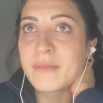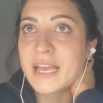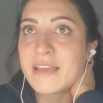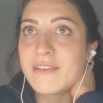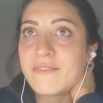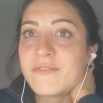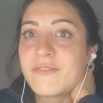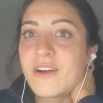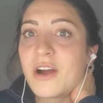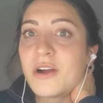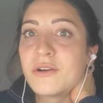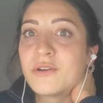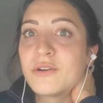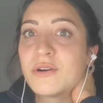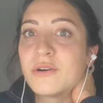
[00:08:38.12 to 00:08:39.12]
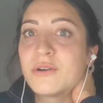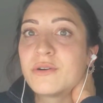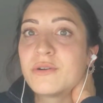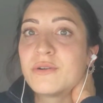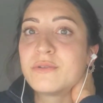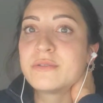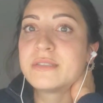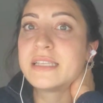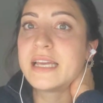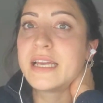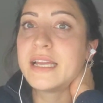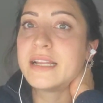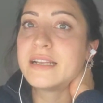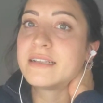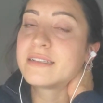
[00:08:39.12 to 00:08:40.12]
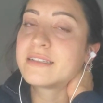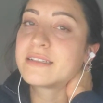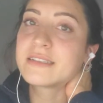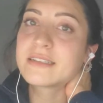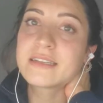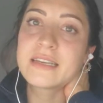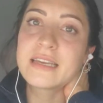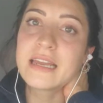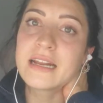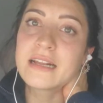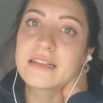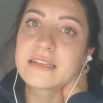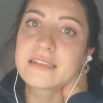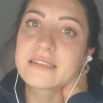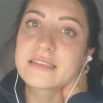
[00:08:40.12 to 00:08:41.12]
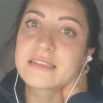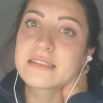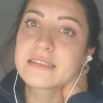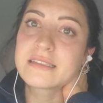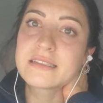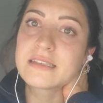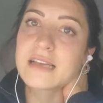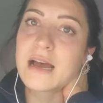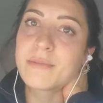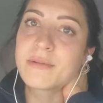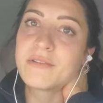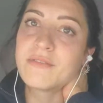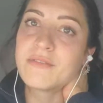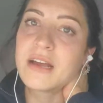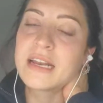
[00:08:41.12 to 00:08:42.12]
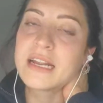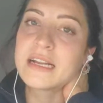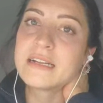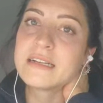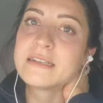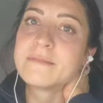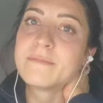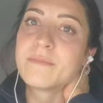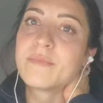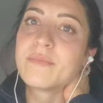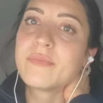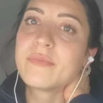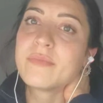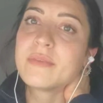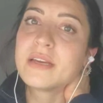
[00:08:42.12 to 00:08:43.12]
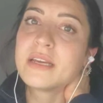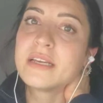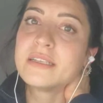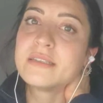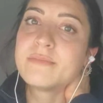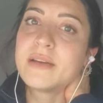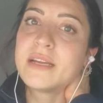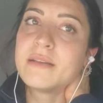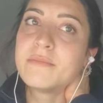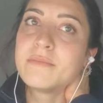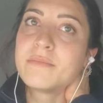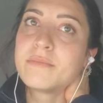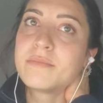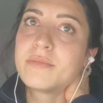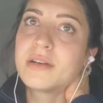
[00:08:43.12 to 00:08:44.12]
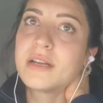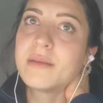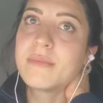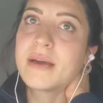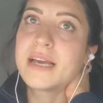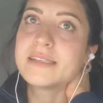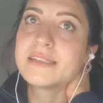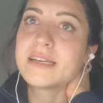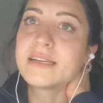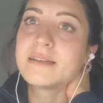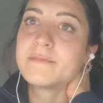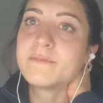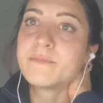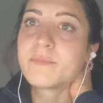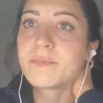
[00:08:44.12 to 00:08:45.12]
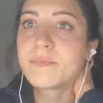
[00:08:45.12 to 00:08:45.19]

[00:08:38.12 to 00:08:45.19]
making phone calls and getting this up and running. He's been pretty amazing.